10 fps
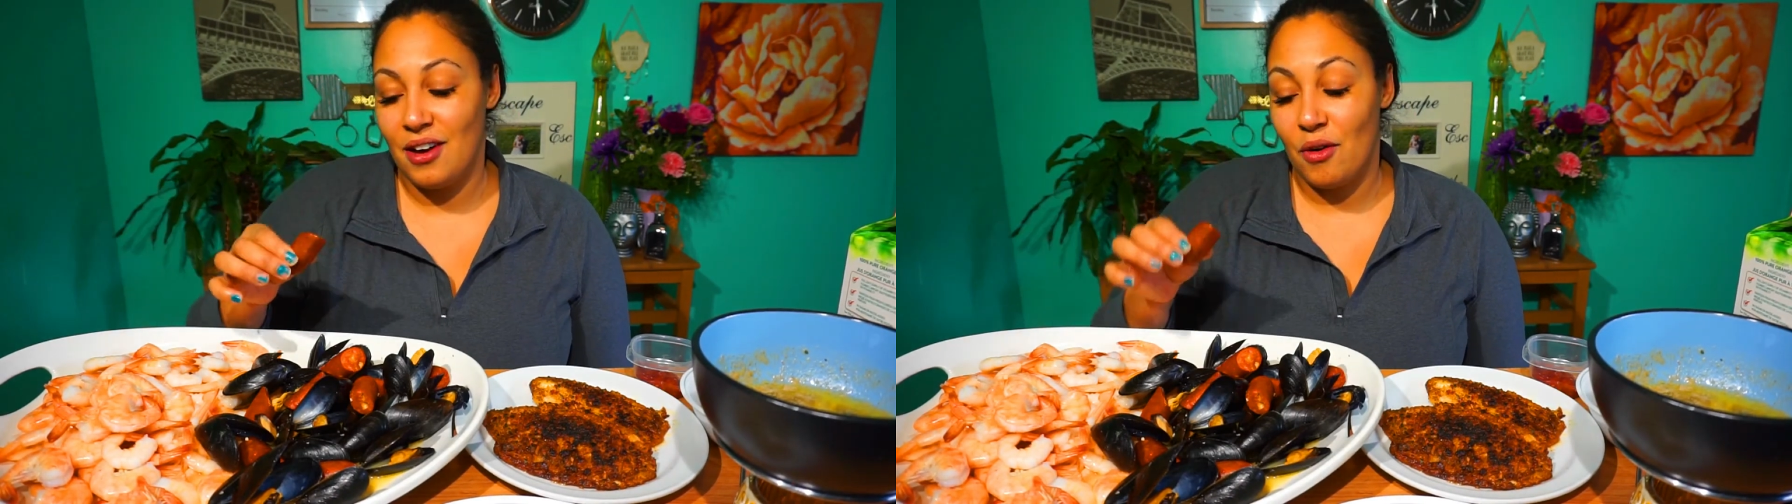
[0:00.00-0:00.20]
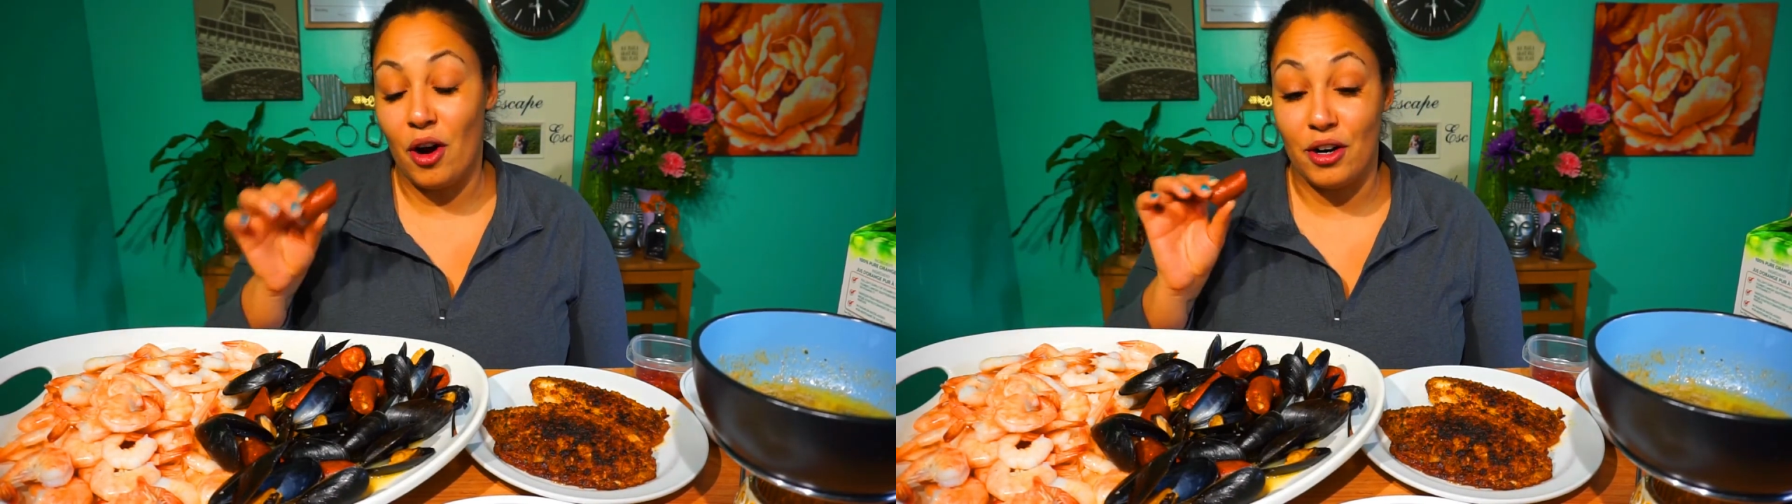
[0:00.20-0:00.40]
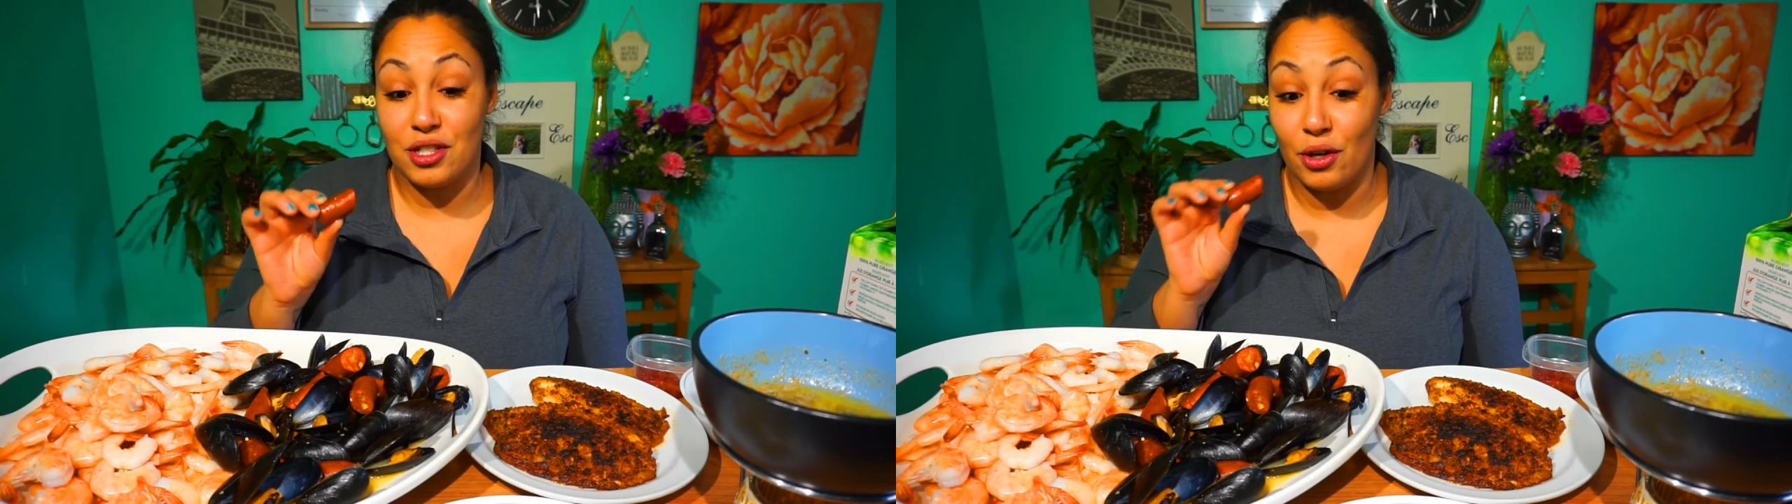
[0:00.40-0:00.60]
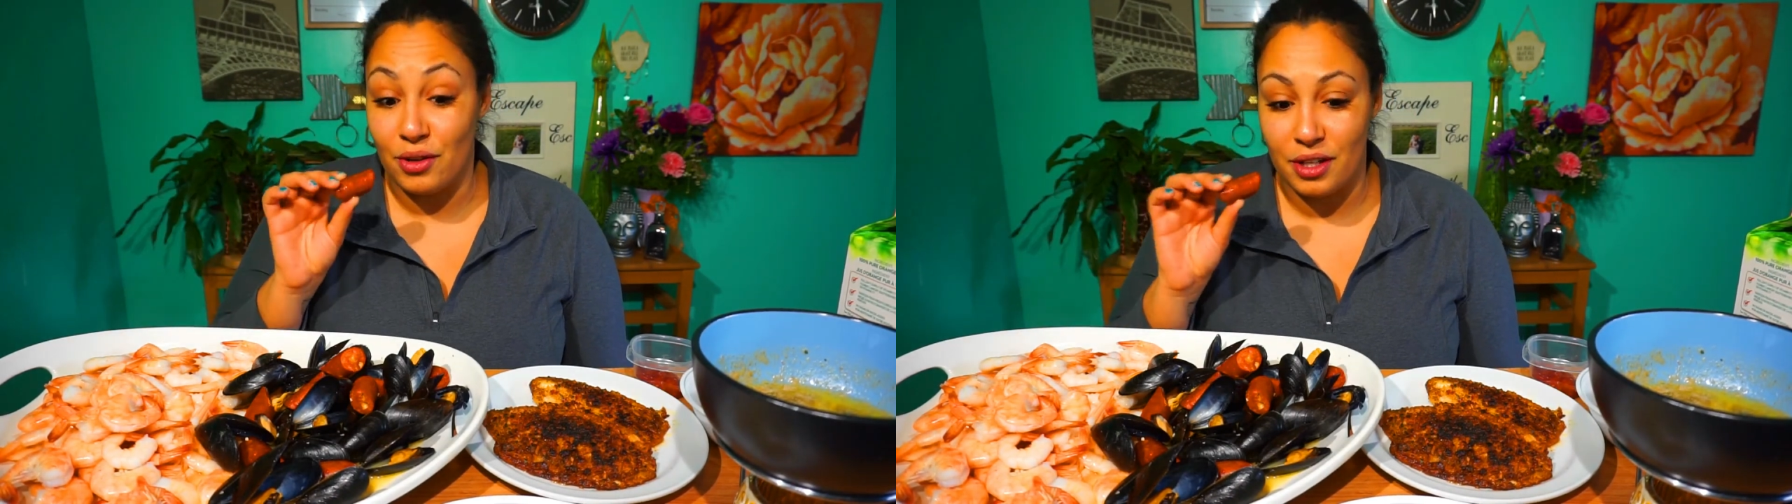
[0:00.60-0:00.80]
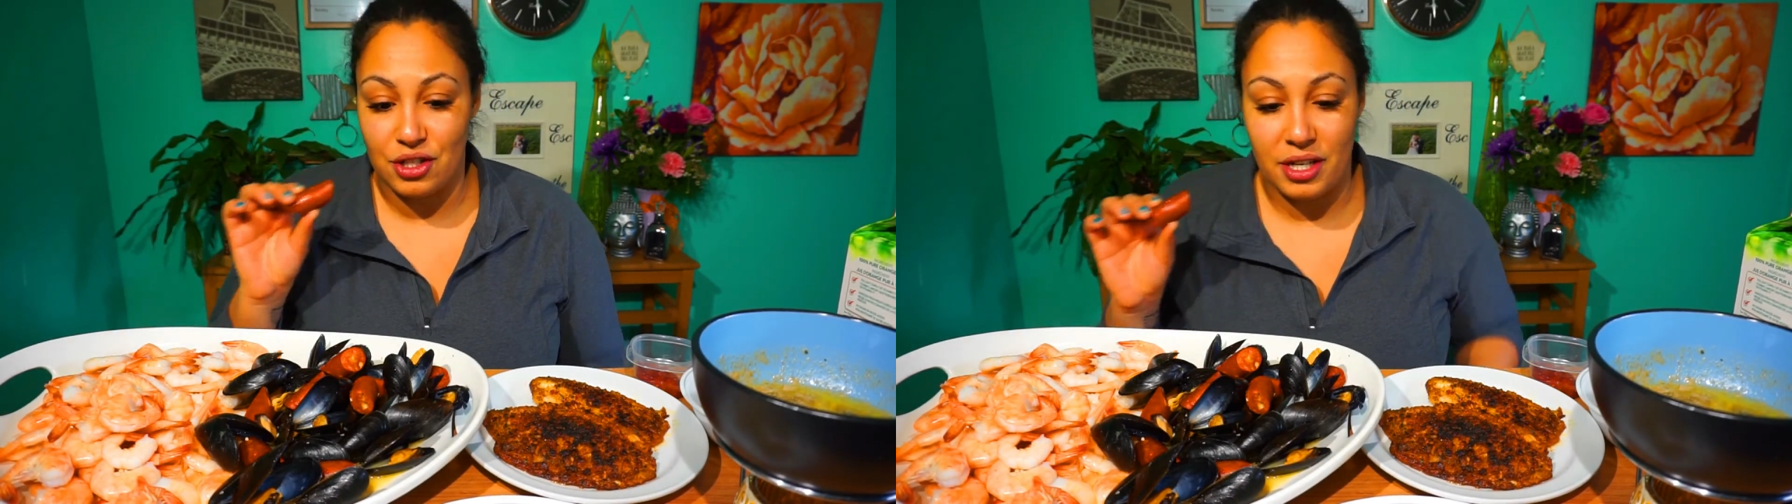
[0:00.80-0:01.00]
are so
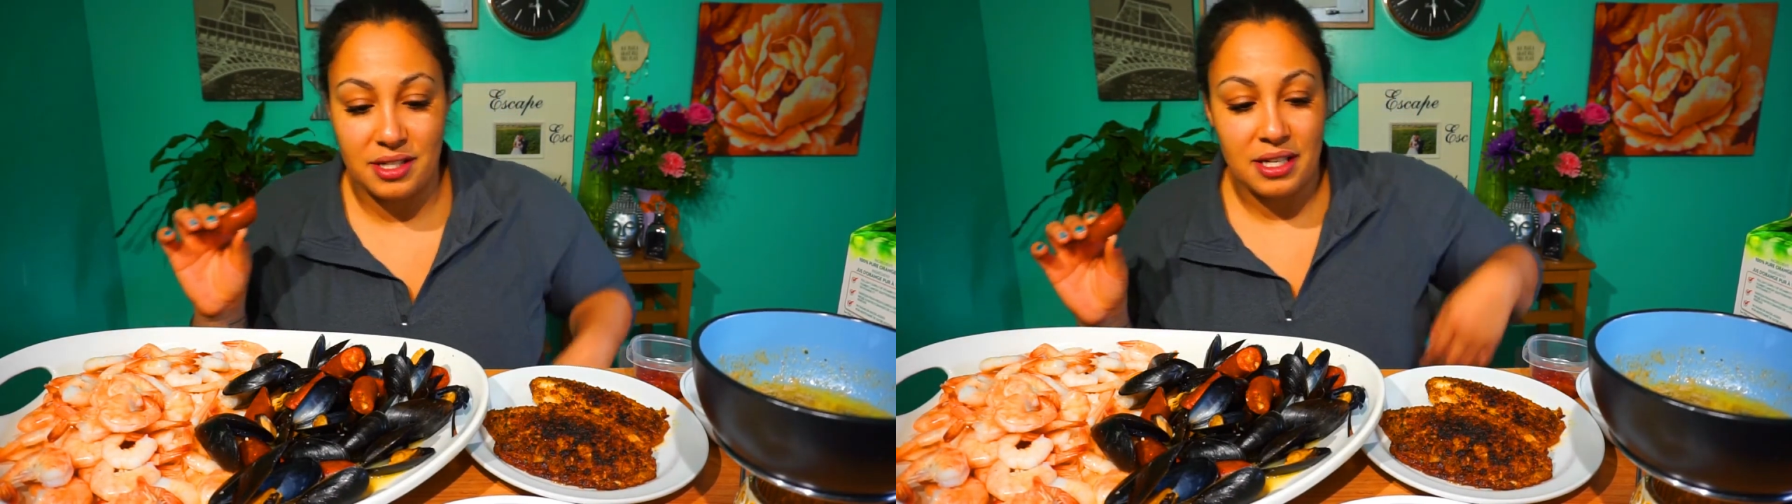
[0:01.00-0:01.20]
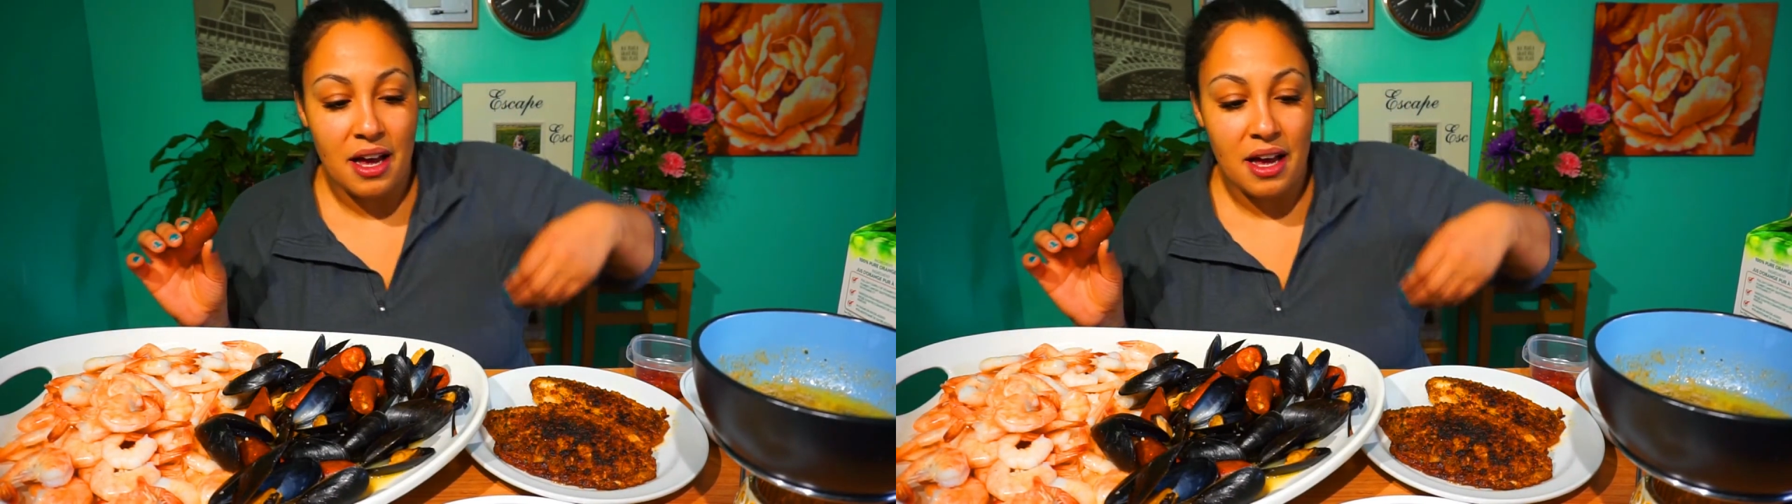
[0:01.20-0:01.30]
delicious.